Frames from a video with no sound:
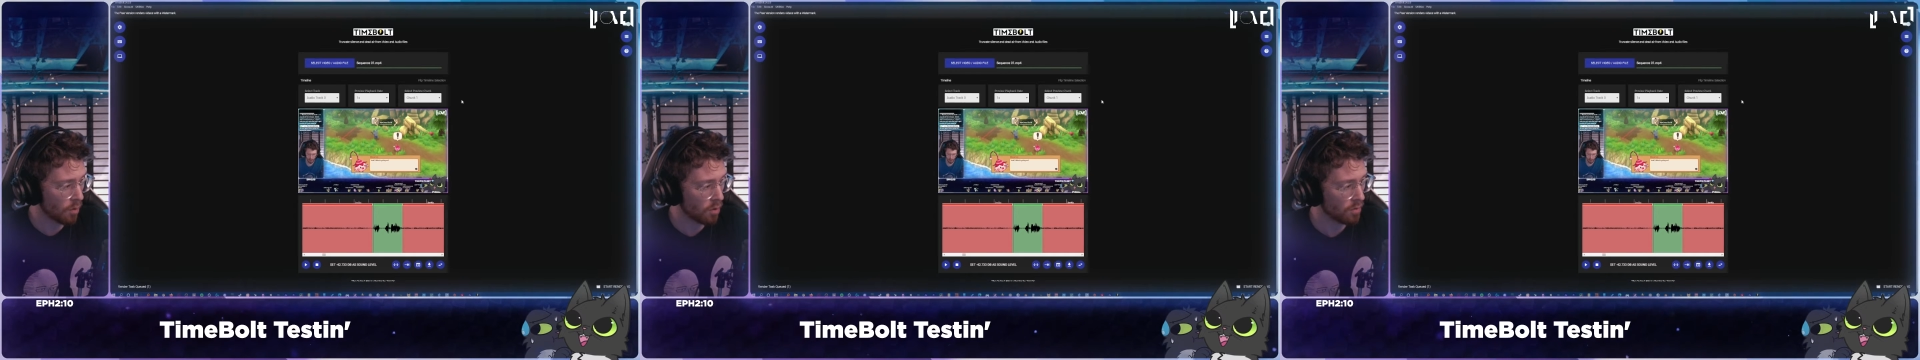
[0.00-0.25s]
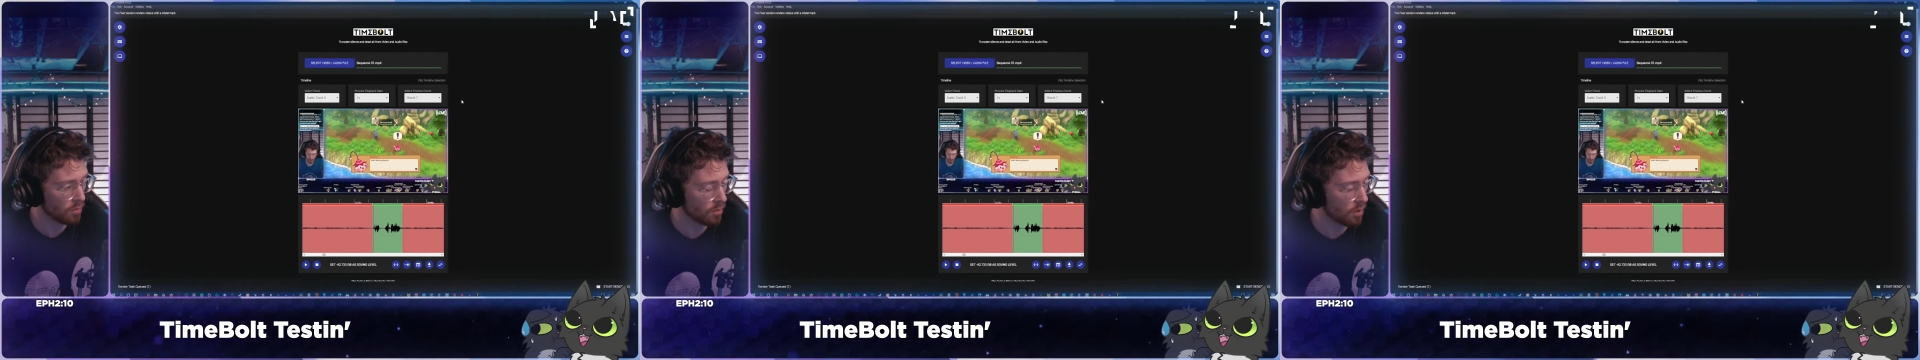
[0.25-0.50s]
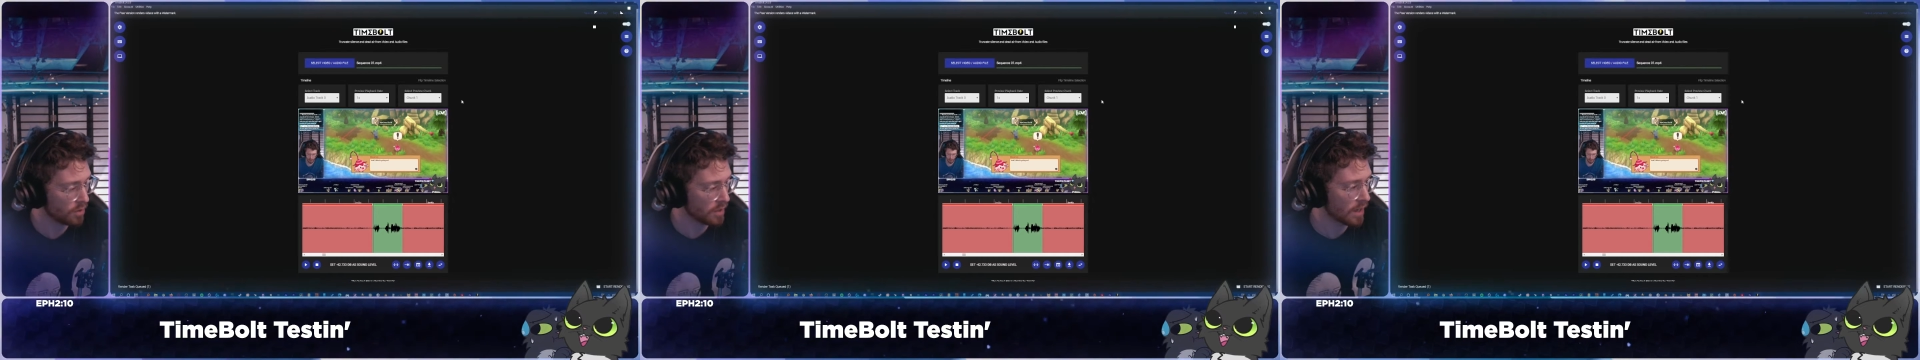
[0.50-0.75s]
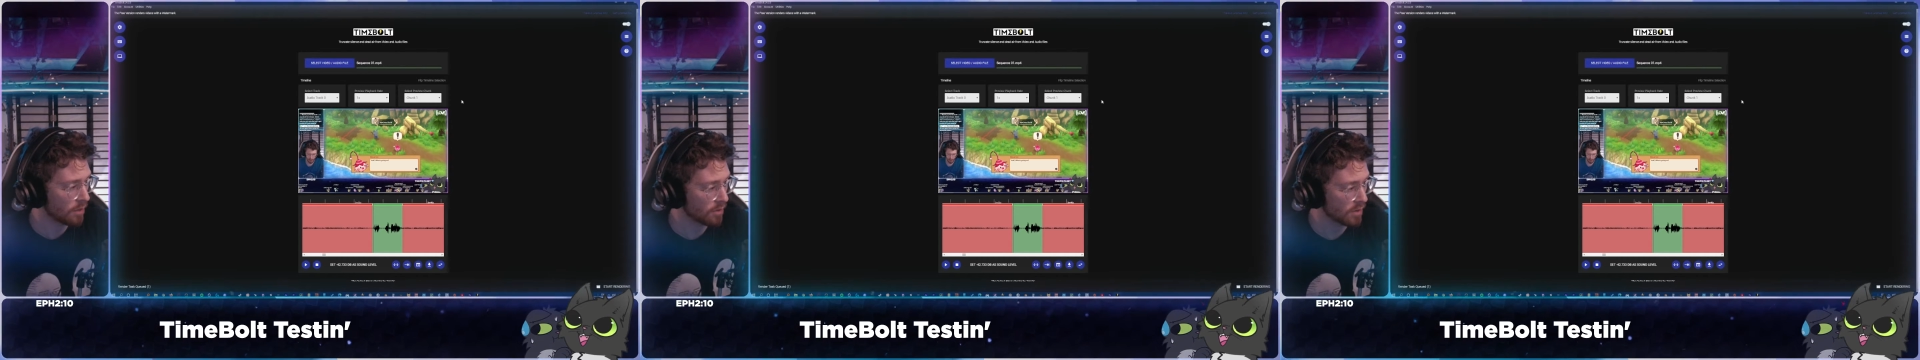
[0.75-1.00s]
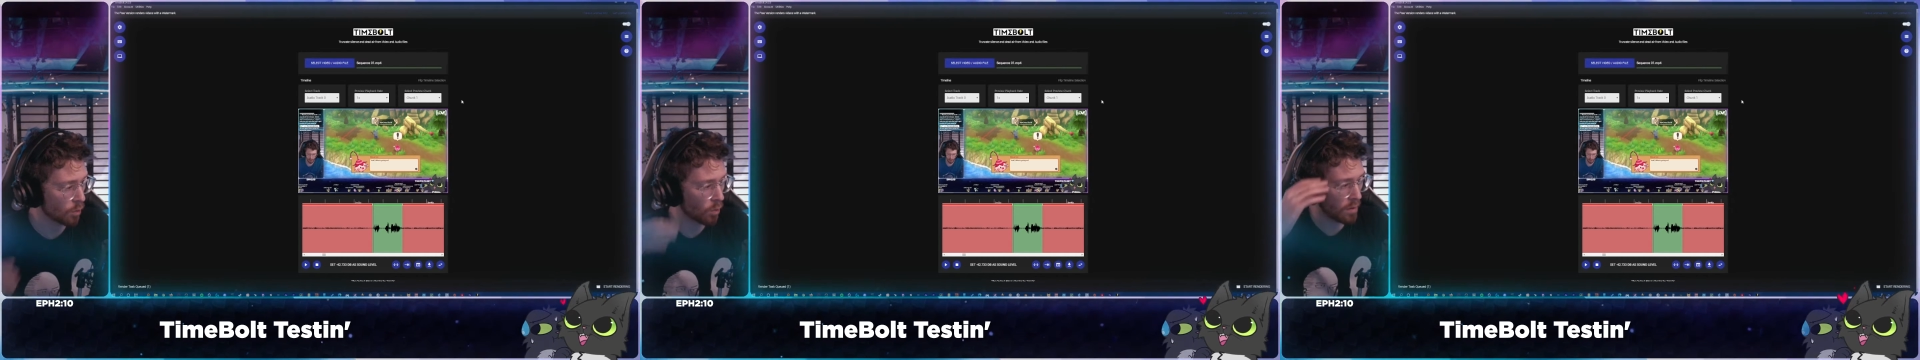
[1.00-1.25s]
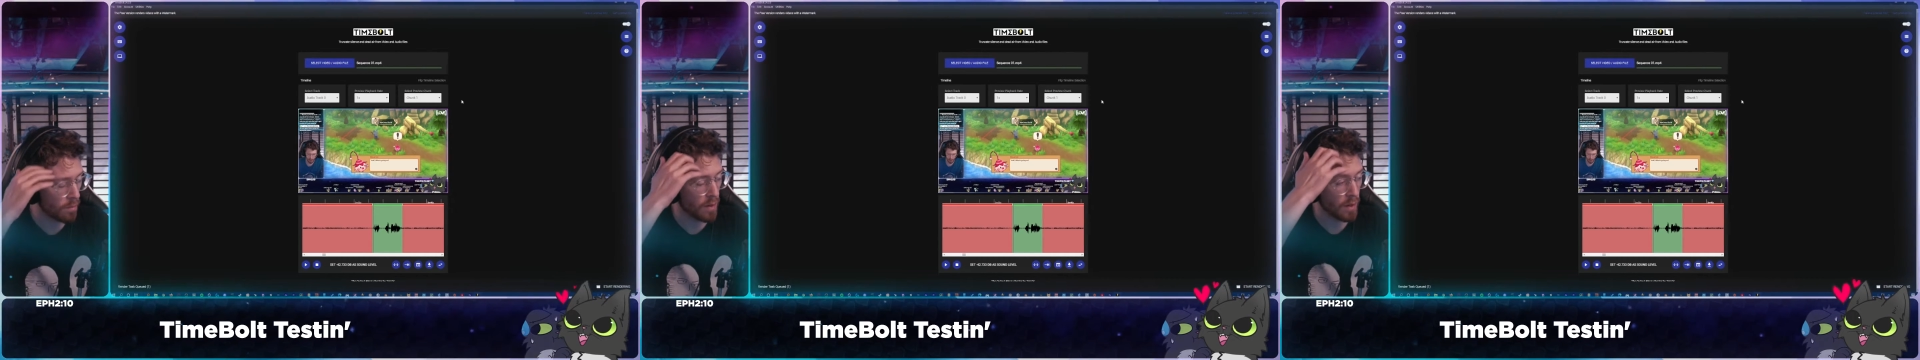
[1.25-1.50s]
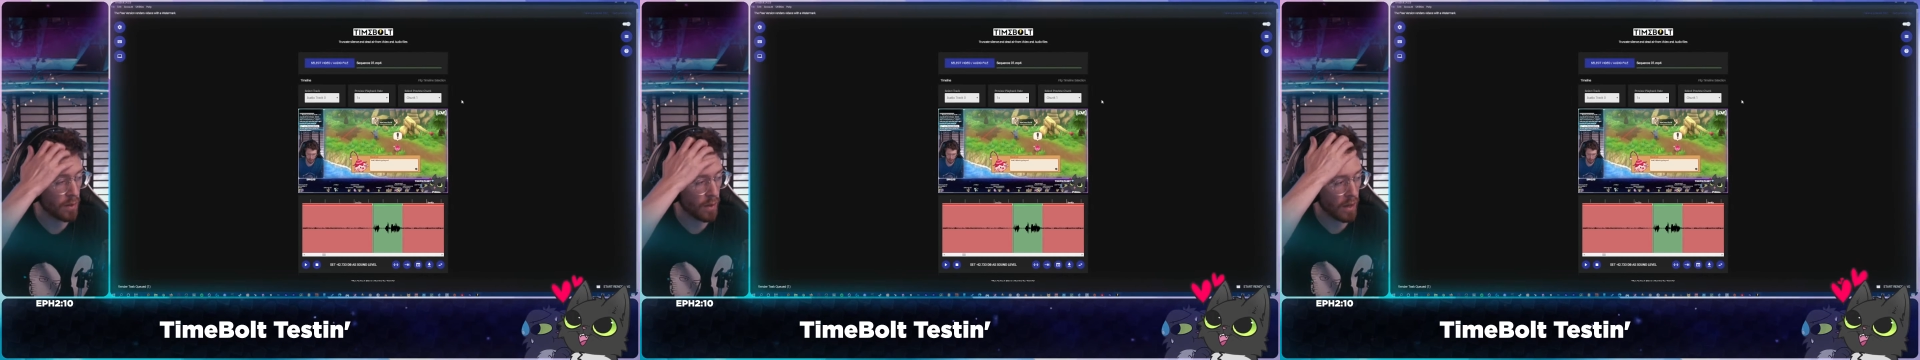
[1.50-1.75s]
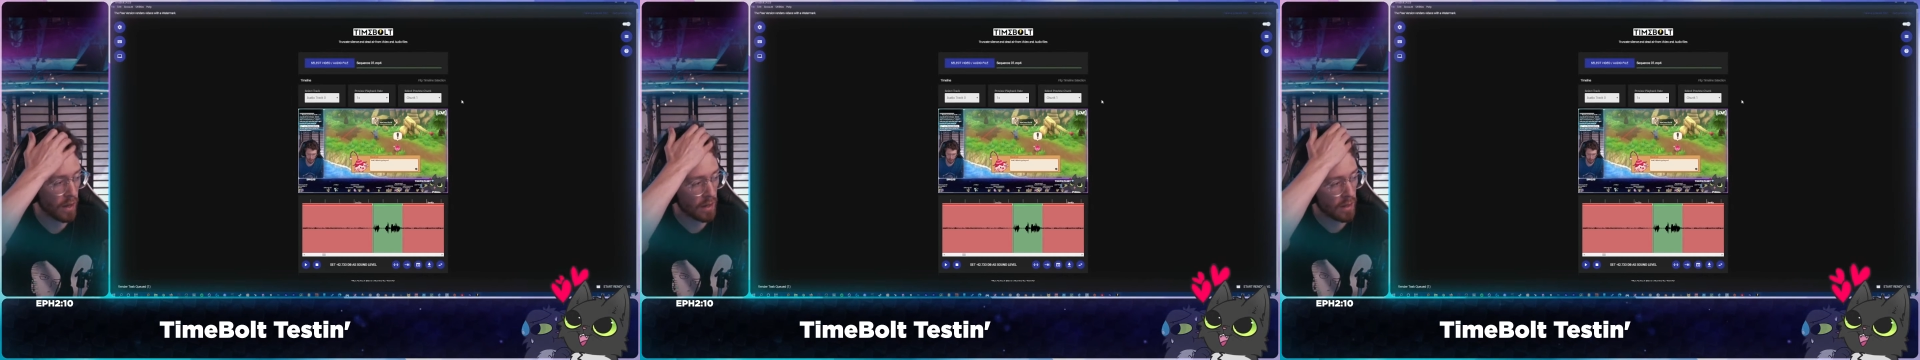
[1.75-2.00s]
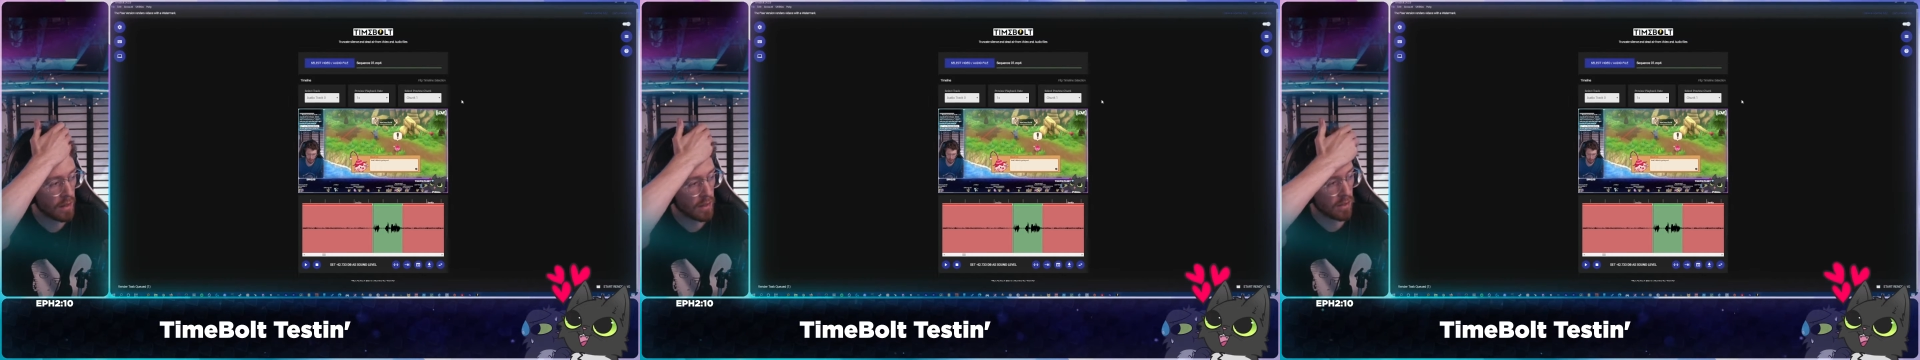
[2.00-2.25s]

all together as one big thing.